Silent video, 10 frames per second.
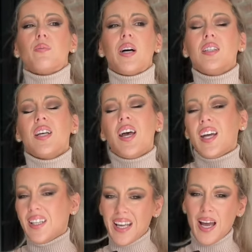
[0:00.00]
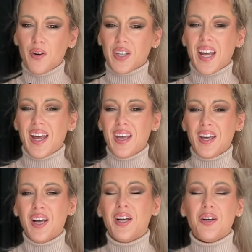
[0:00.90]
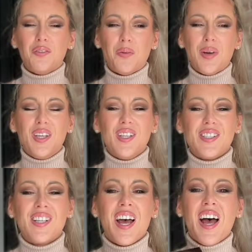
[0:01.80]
but they are okay for my ears.